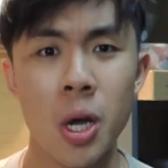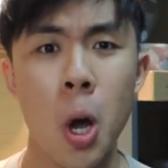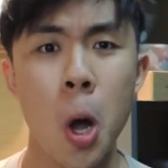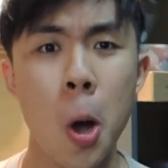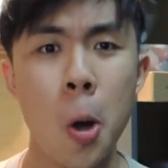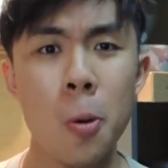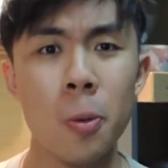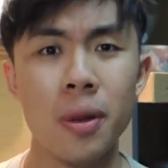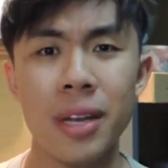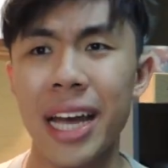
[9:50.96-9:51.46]
you
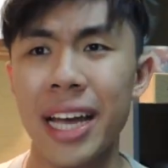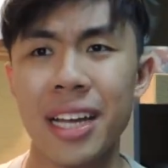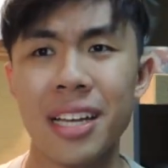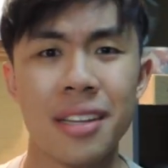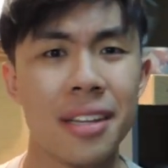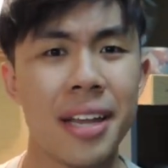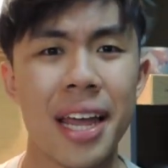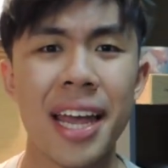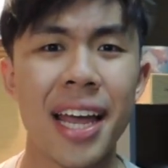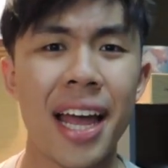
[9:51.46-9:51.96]
know,
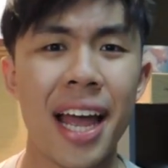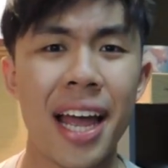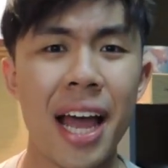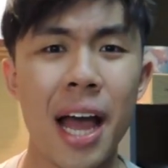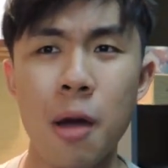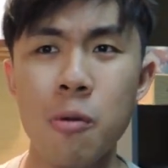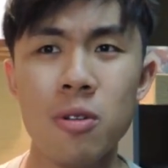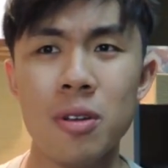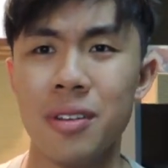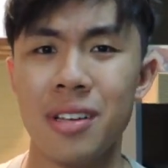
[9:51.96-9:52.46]
like
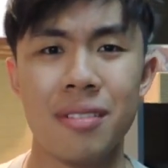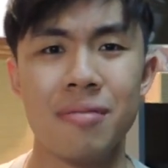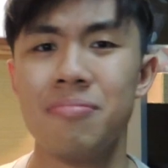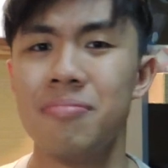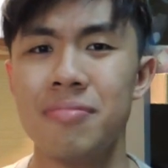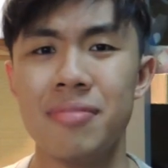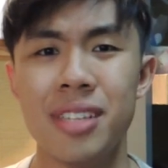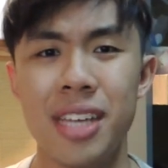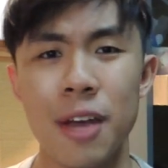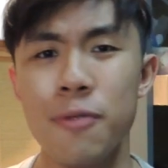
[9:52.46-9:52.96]
I wanna
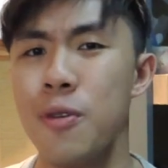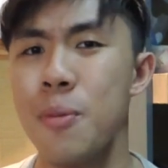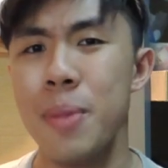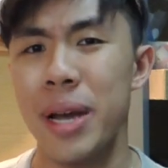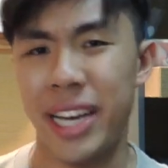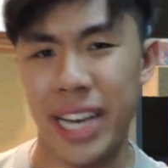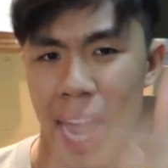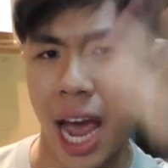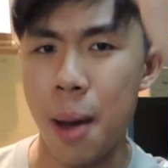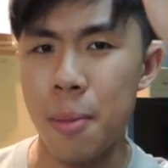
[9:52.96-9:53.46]
give him
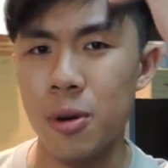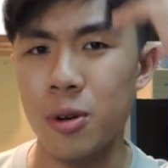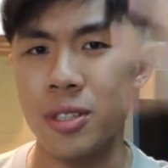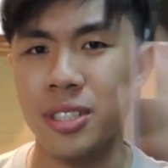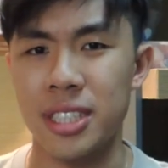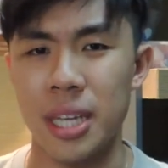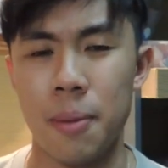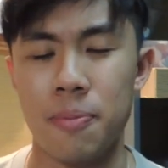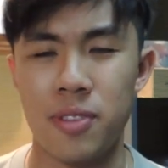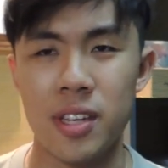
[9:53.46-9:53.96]
a camera or
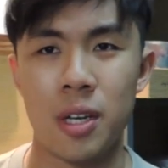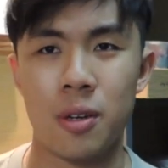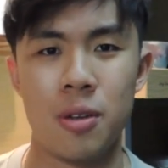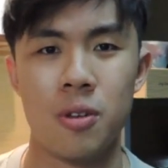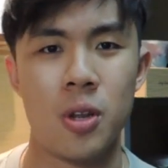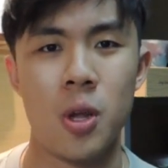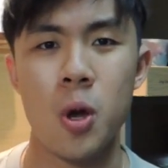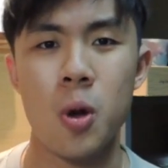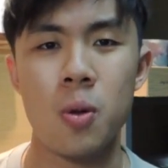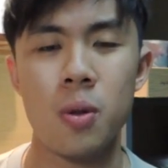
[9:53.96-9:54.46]
something,
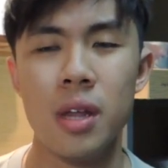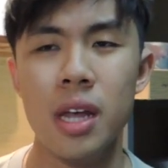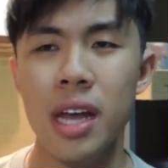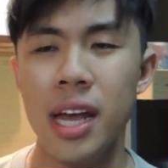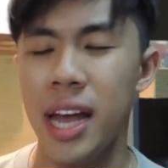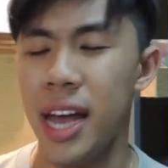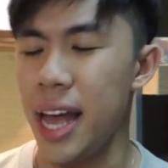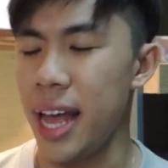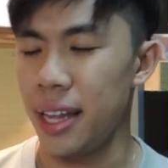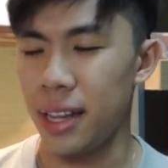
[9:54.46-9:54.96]
you know?
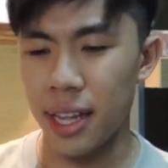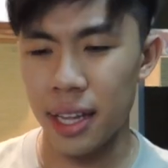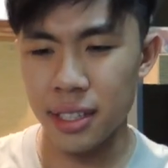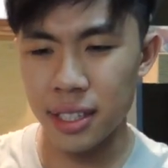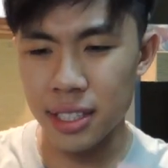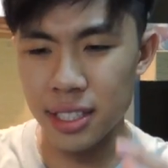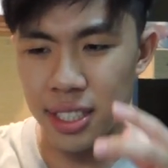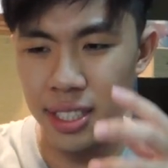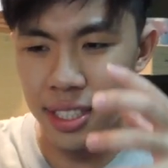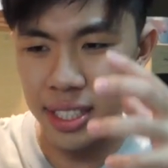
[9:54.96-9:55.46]
And like,
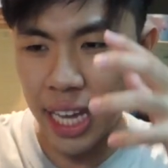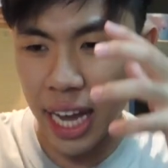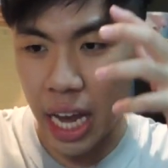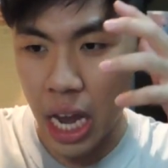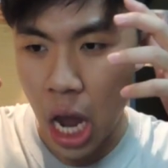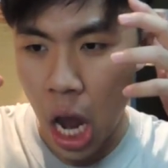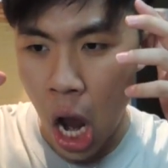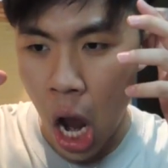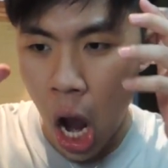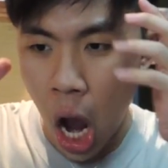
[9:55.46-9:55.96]
it's just
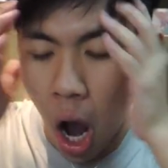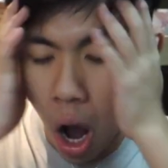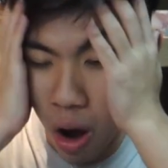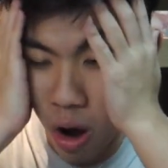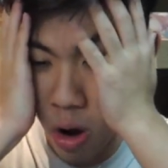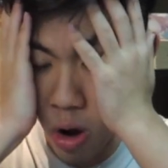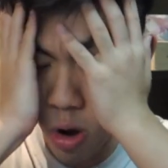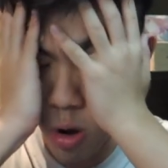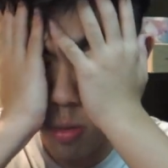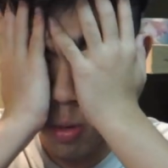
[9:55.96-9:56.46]
like,
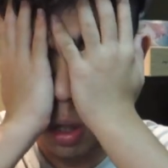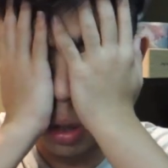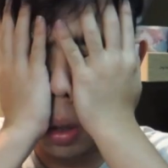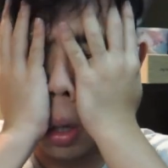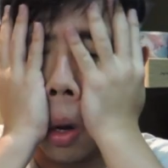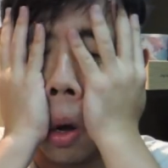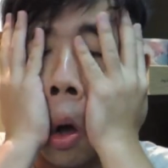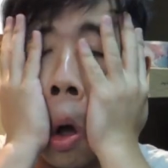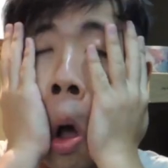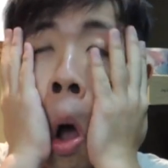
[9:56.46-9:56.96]
oh my
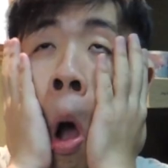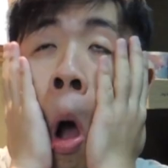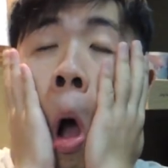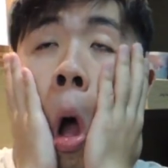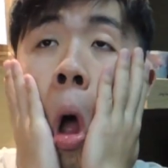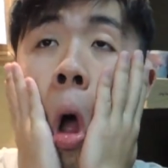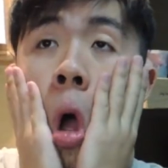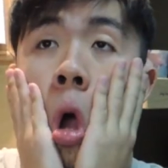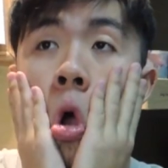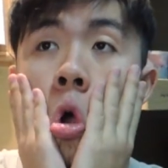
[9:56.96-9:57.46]

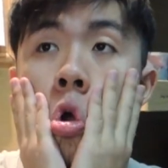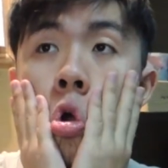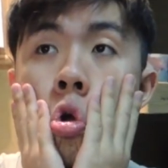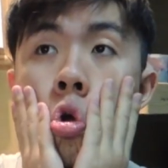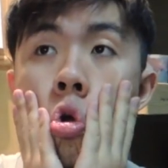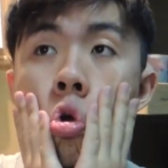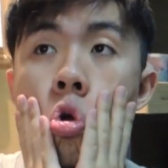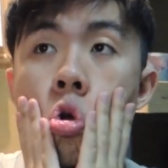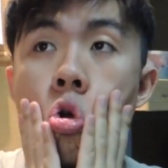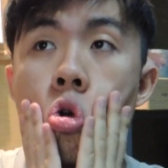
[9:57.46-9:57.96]
god,
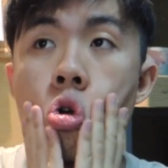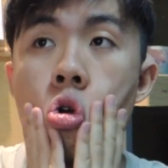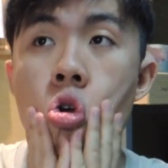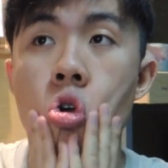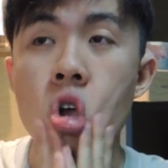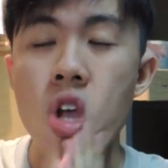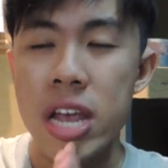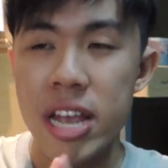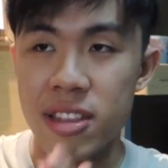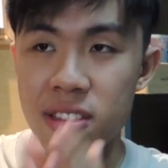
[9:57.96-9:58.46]

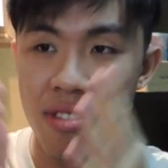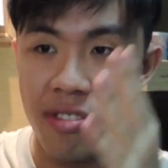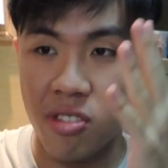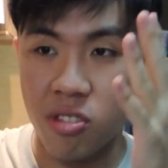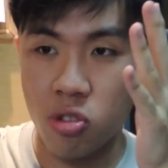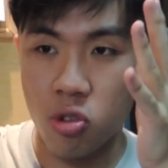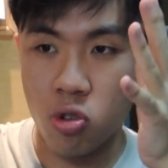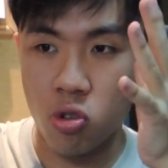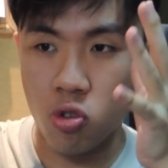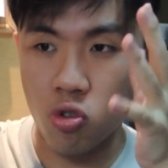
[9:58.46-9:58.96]

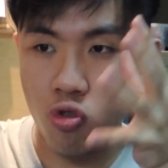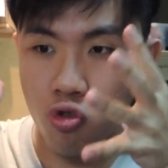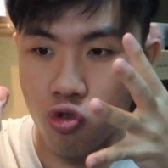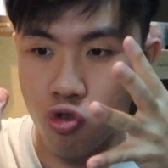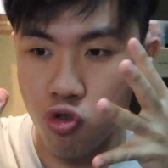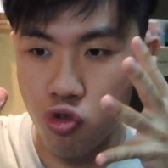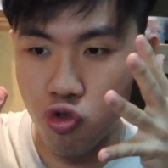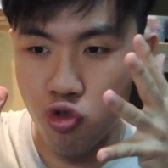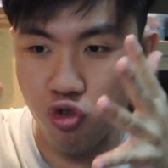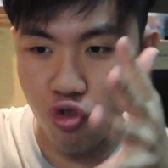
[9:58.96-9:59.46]
it's...